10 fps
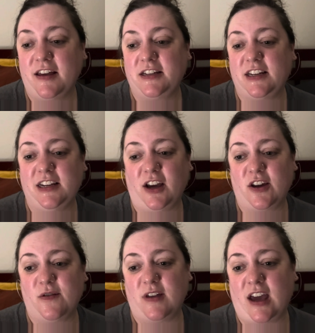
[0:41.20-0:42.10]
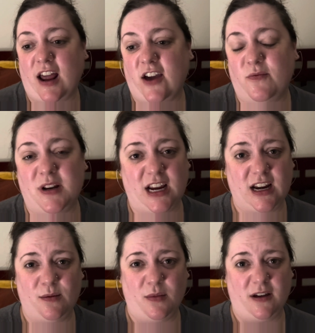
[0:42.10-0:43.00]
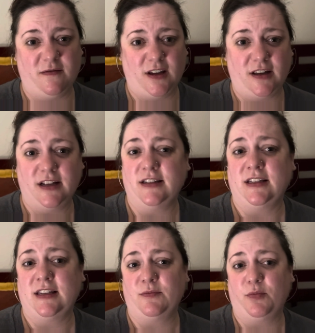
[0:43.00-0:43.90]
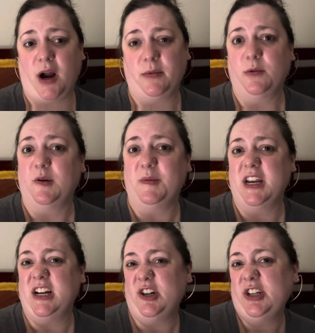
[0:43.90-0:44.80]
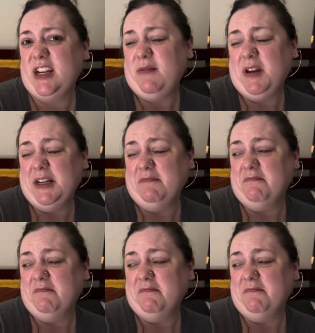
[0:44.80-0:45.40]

To tell you that I've been eating my feelings probably would be an understatement.